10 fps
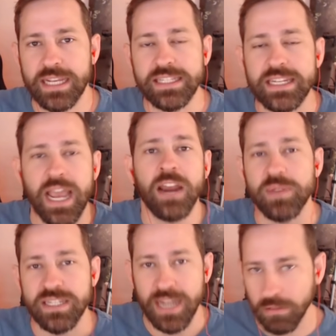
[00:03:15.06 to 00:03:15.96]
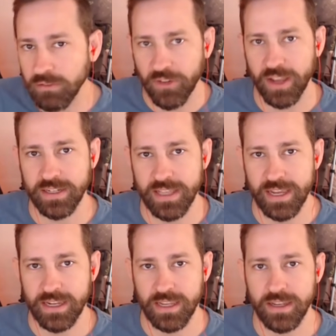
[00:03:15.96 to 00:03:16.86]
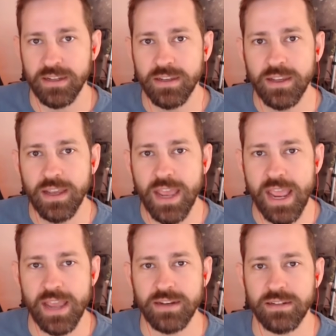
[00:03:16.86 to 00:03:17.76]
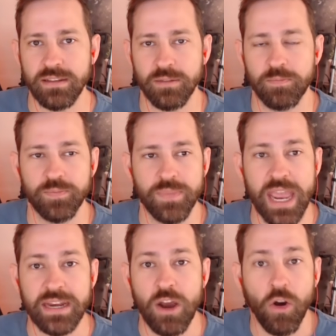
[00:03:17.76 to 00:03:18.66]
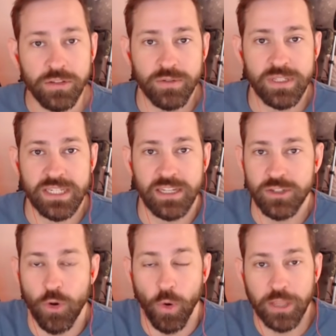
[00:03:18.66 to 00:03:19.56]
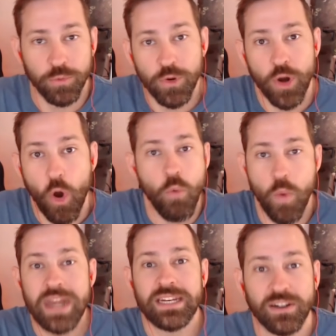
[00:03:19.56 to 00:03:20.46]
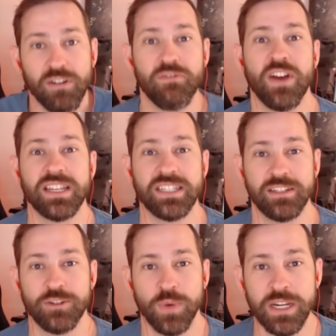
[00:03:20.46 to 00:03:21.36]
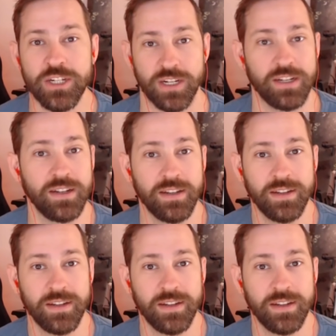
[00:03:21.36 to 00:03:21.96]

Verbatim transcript: Mm-hmm. It's got to be terrifying to that kid. And the and also this kid's going through an already terrifying situation.